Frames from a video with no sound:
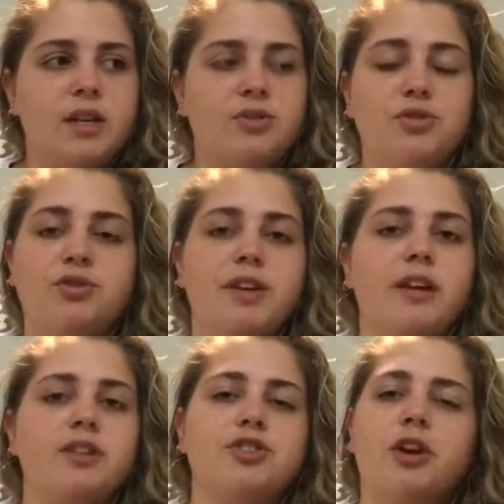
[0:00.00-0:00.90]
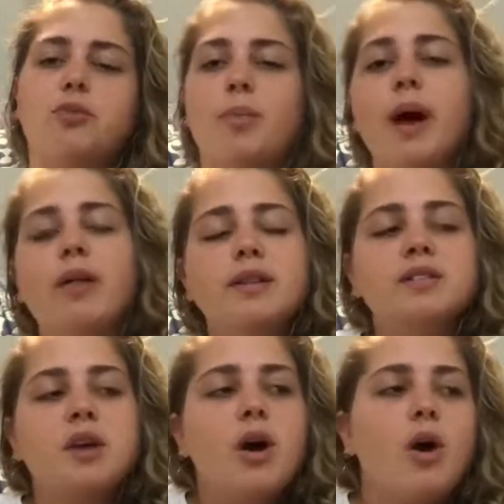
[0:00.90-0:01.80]
to create a shark
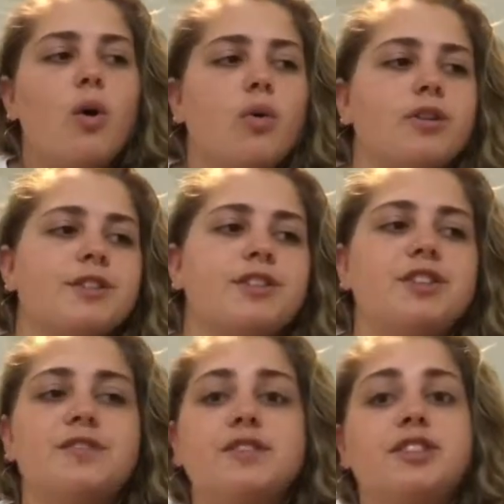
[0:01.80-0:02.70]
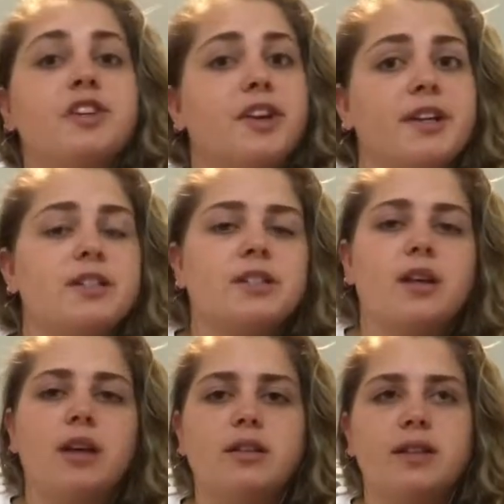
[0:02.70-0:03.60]
repellent or sort of deterrent
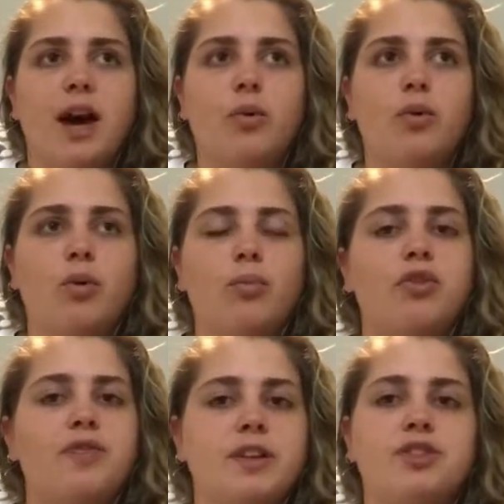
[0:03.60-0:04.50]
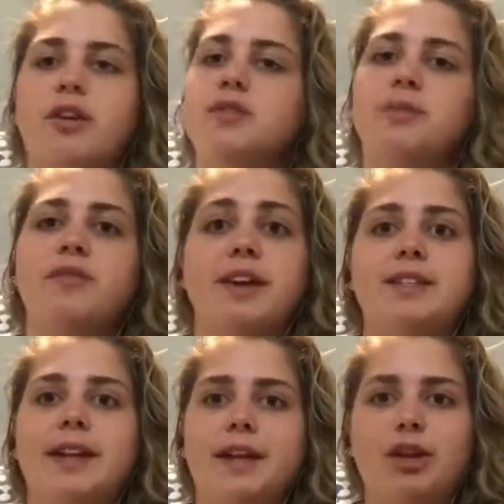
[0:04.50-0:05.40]
that will prevent sharks from
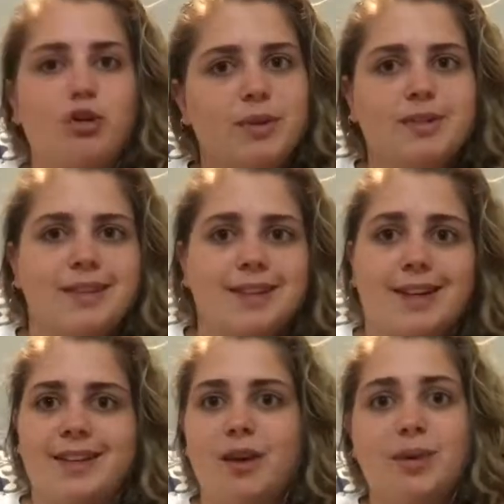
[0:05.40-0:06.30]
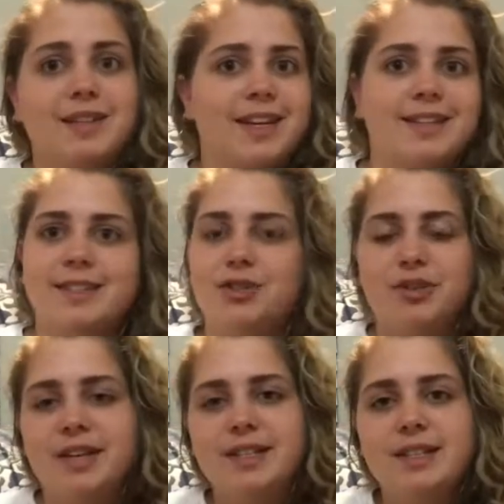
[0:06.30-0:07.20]
investigating humans as like a yummy, tasty
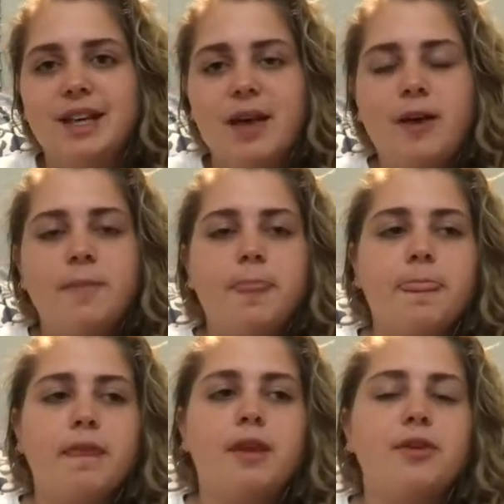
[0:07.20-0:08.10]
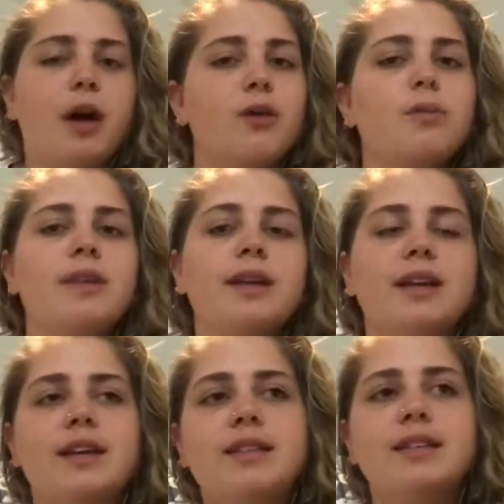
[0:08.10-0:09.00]
treat. Not only
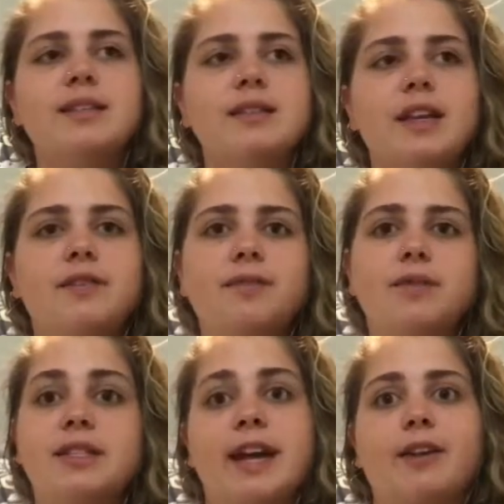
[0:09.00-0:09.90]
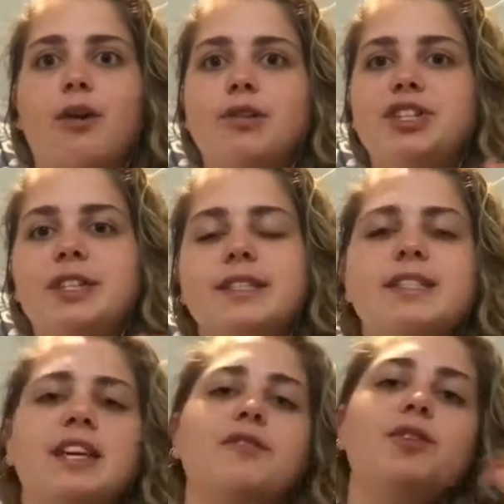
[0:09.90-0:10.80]
can this technology
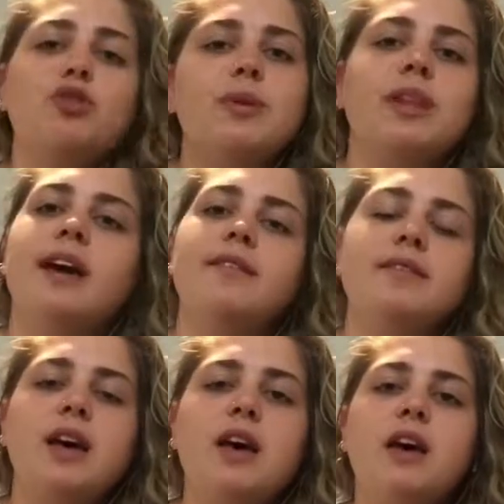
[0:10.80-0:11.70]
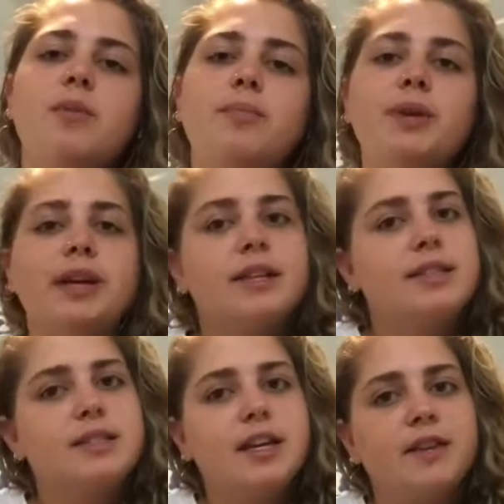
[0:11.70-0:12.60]
save human lives, but it can
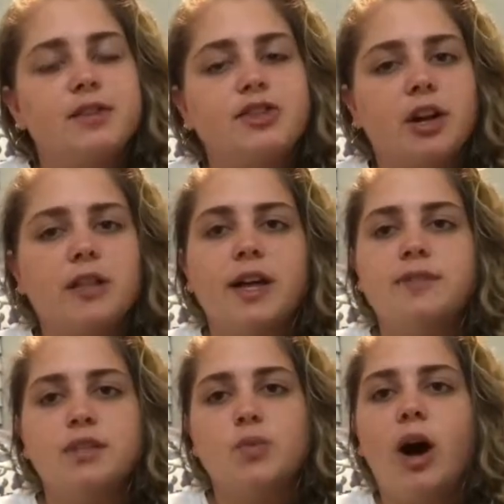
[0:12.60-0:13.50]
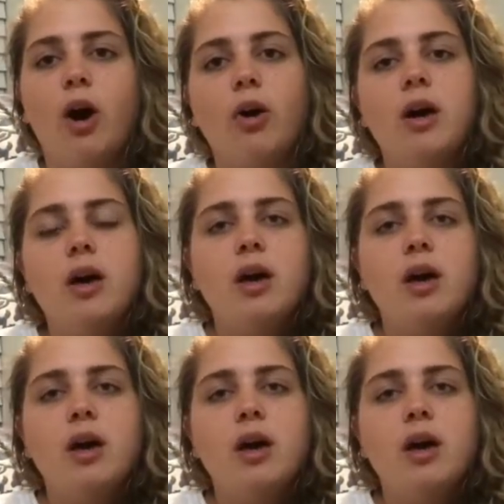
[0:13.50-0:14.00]
save shark lives as well